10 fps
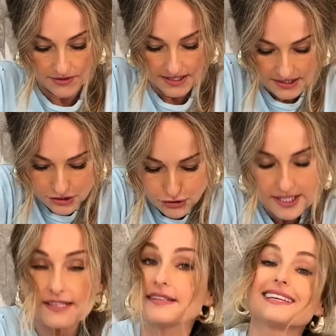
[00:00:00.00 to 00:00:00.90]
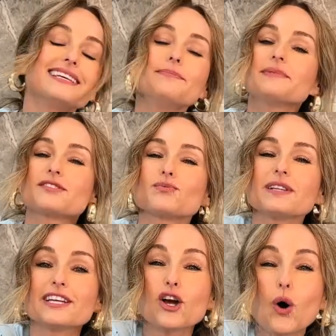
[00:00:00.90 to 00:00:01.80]
The trick is to keep this
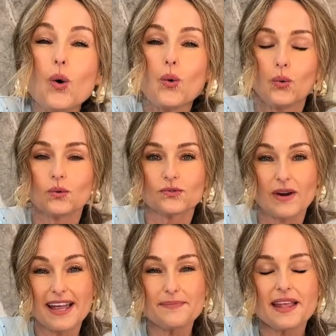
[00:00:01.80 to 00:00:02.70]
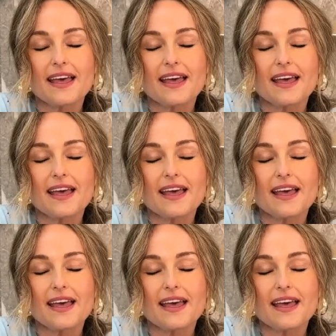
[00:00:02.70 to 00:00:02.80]
really cold, right?